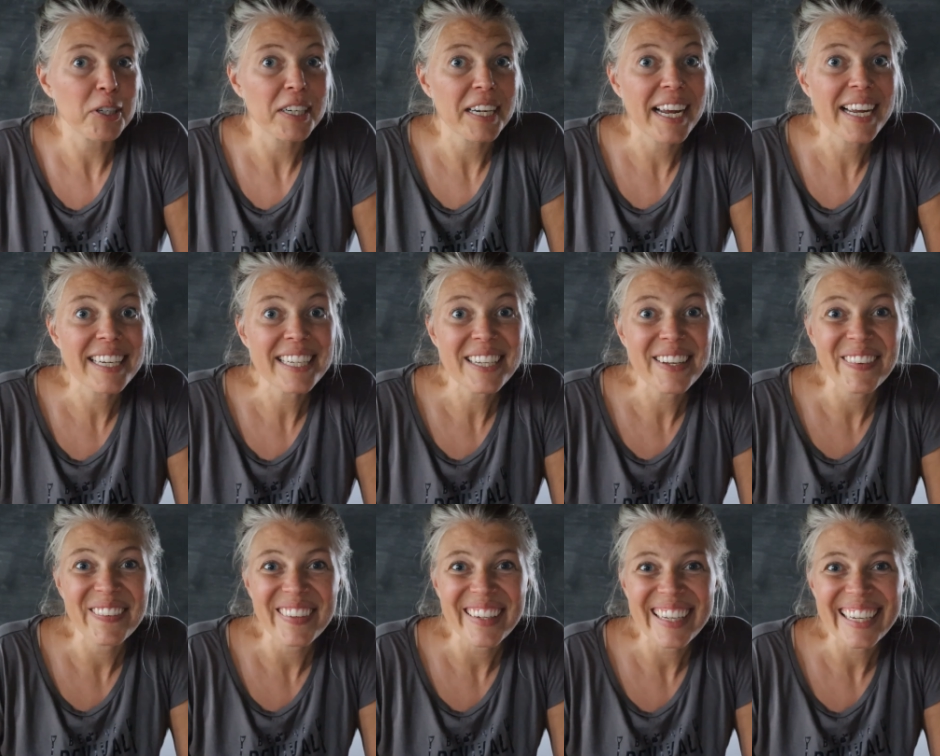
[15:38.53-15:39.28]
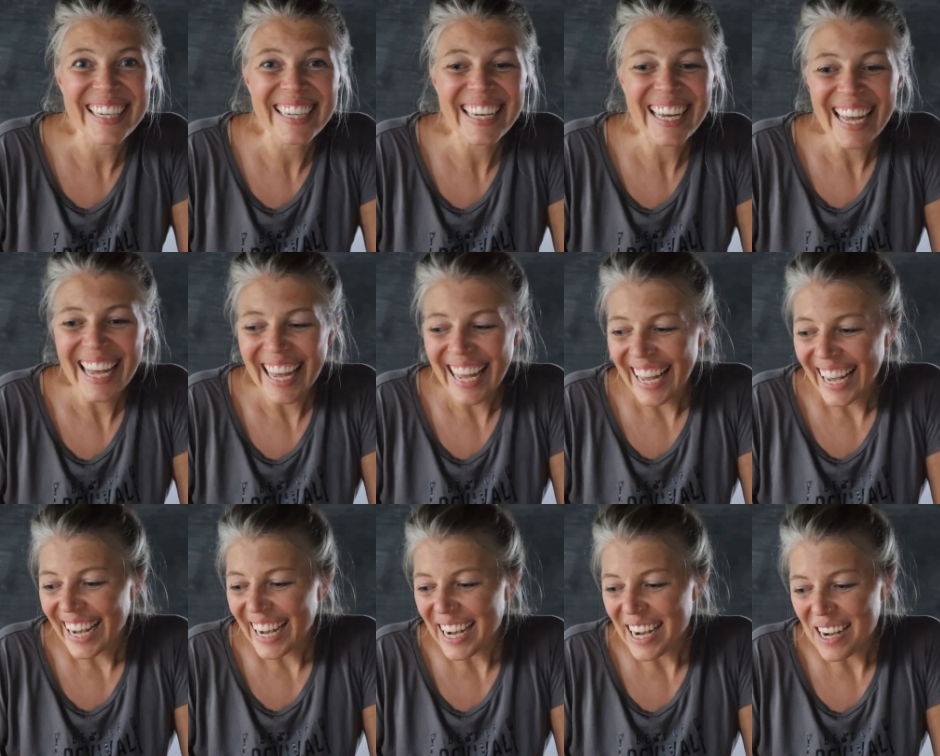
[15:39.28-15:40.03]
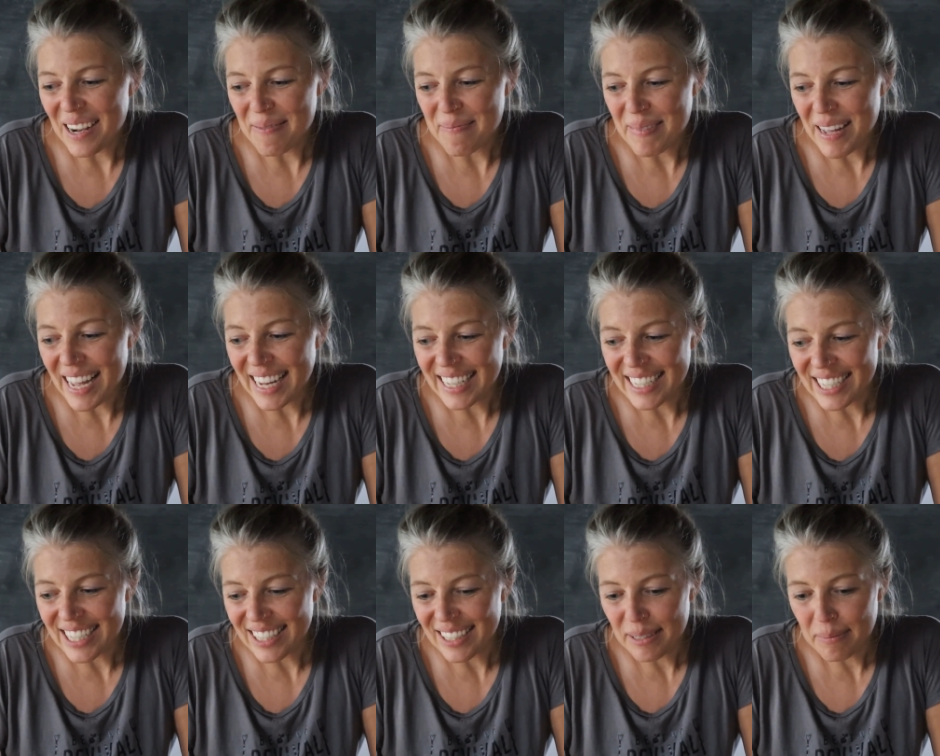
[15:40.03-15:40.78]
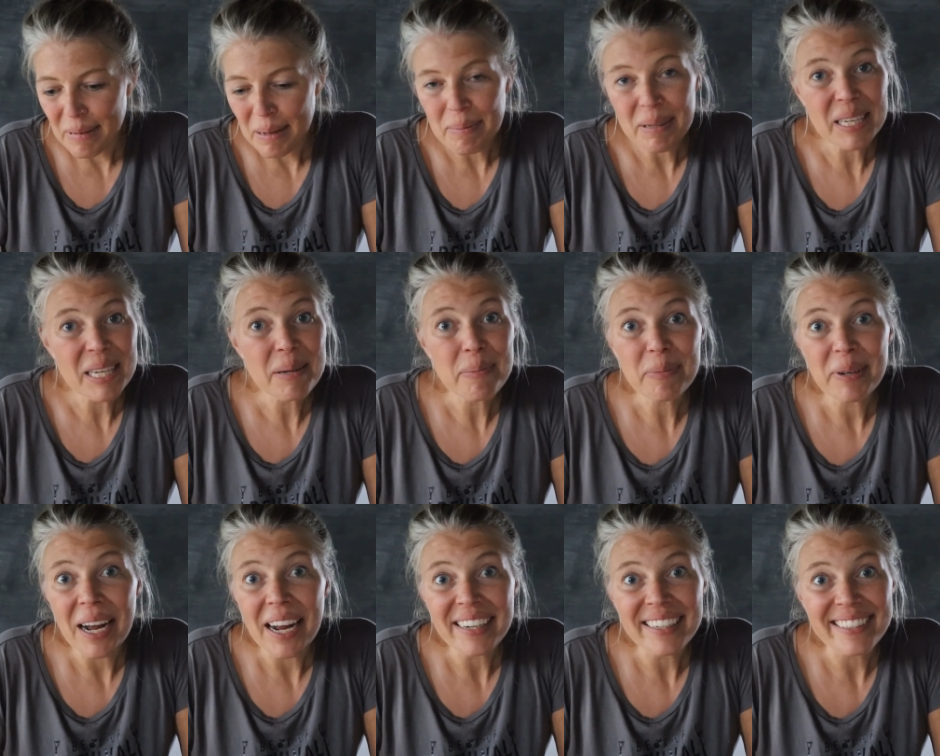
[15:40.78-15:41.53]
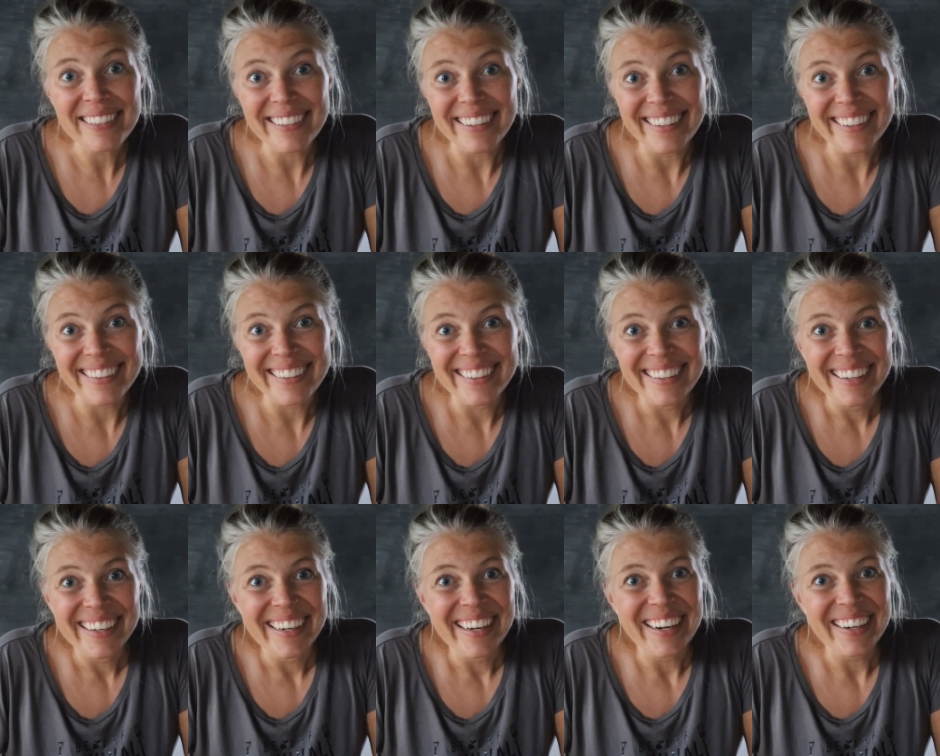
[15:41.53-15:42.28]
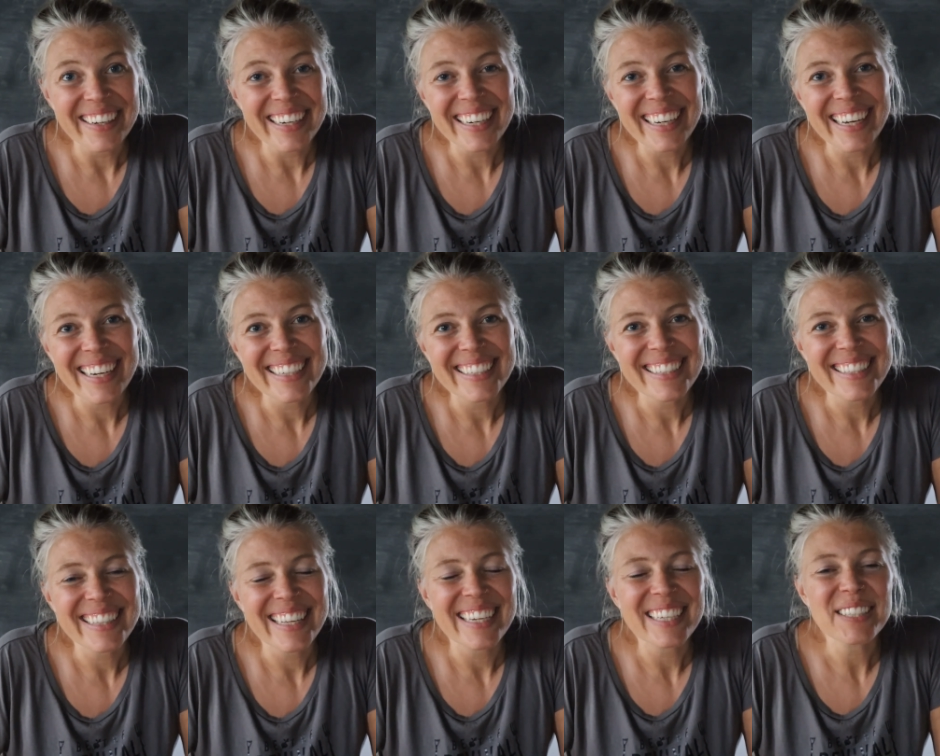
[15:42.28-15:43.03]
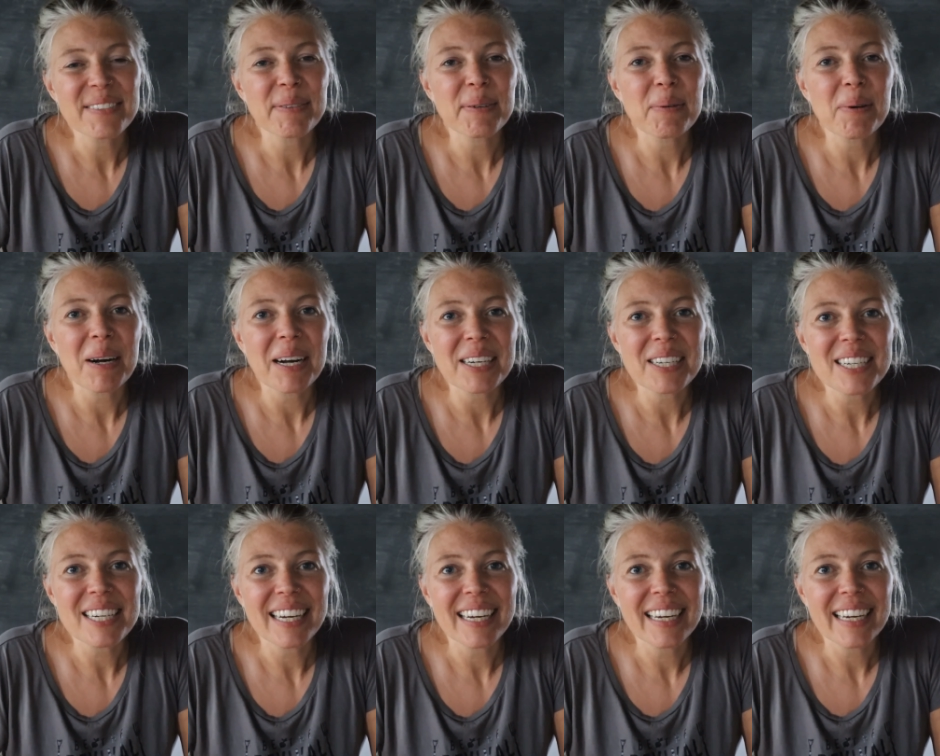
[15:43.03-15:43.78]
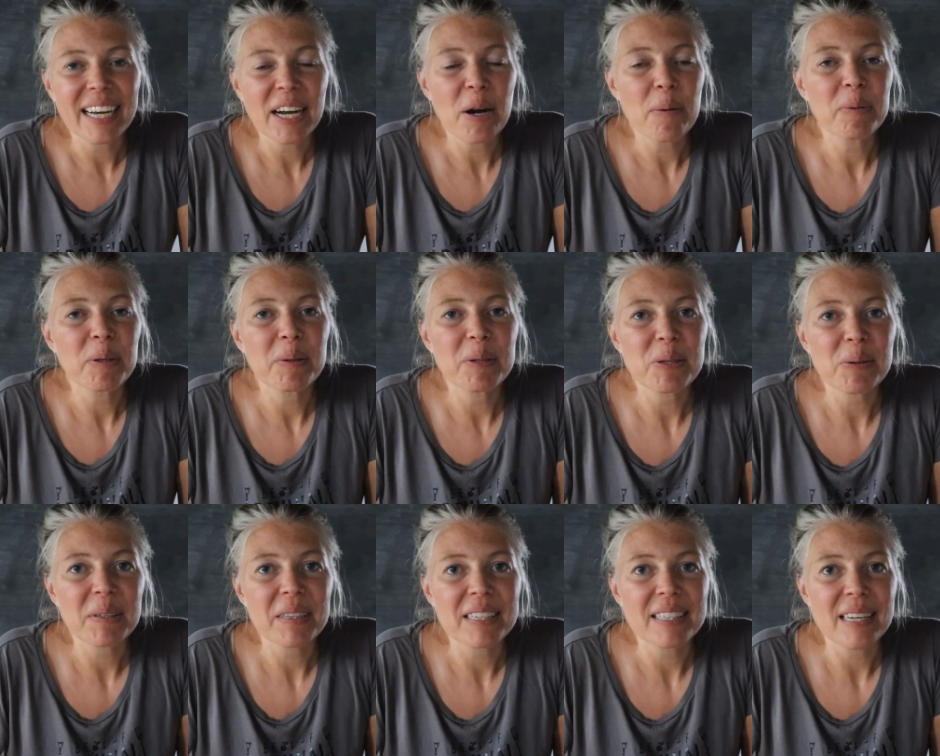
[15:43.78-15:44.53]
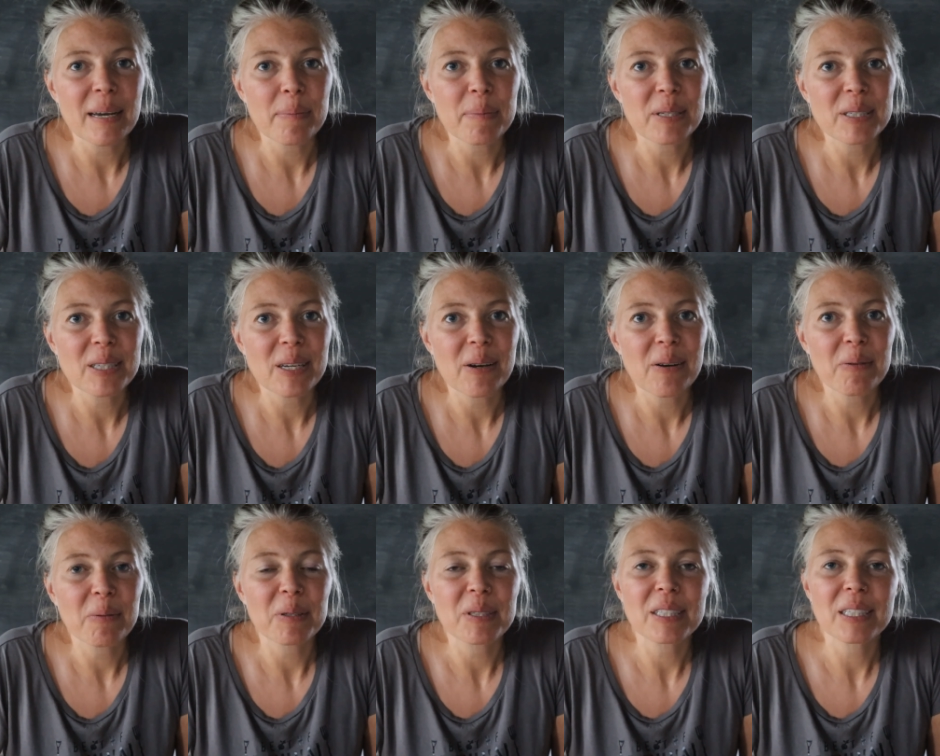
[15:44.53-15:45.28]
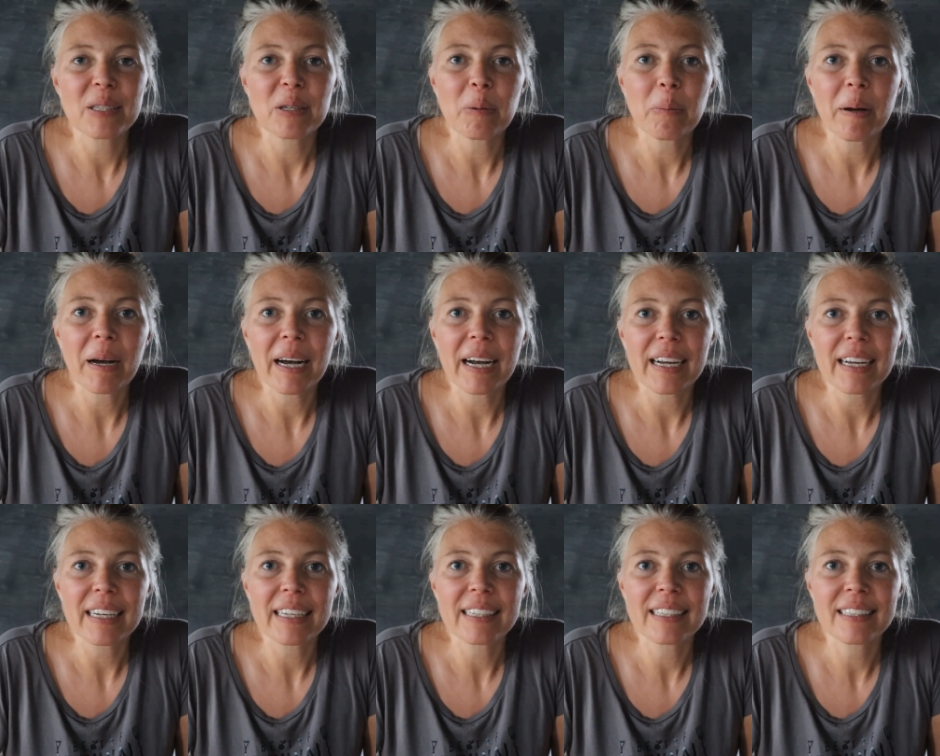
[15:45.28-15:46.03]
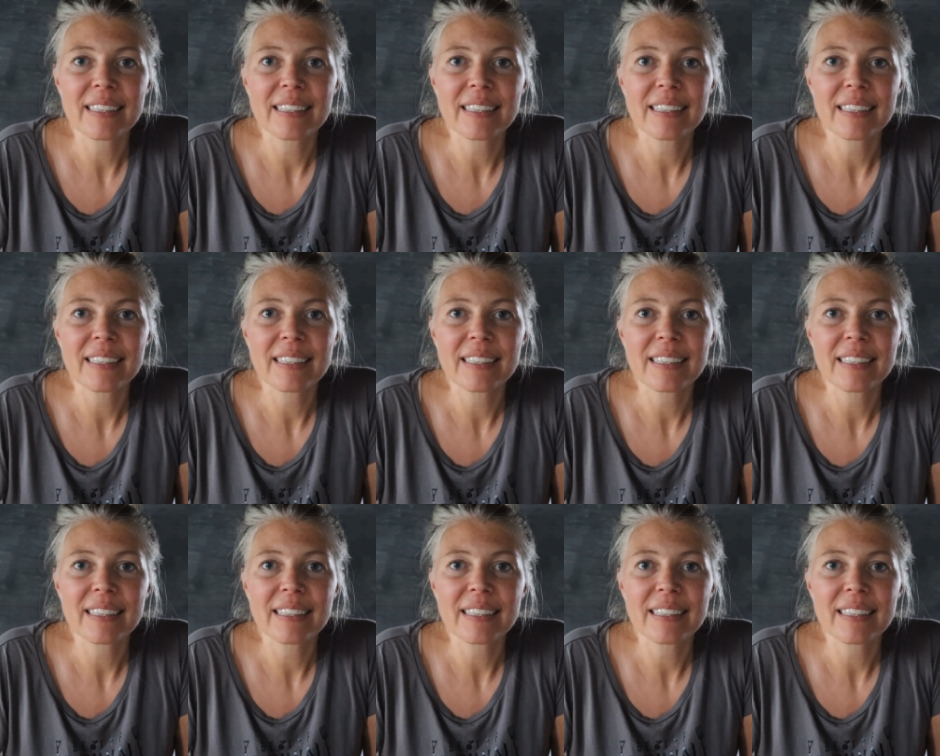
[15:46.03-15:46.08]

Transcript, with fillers: creativity um, and just maybe keep practicing. All right, guys, thanks for watching. I hope you enjoyed this episode. We'll see you back.